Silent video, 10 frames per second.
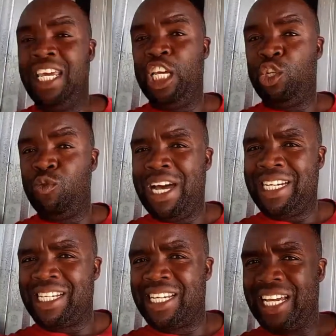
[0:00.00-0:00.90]
to
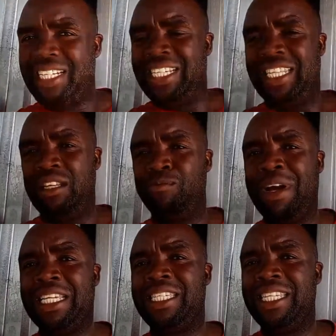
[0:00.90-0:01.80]
attract the
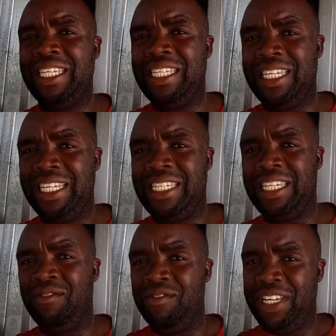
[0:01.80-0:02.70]
much needed
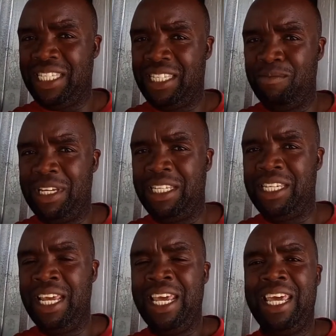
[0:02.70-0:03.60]
investment.
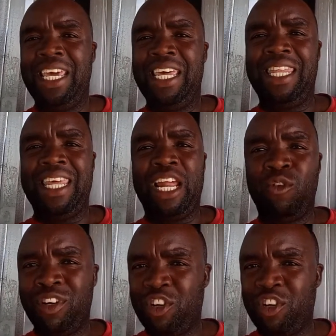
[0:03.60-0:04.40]
They are not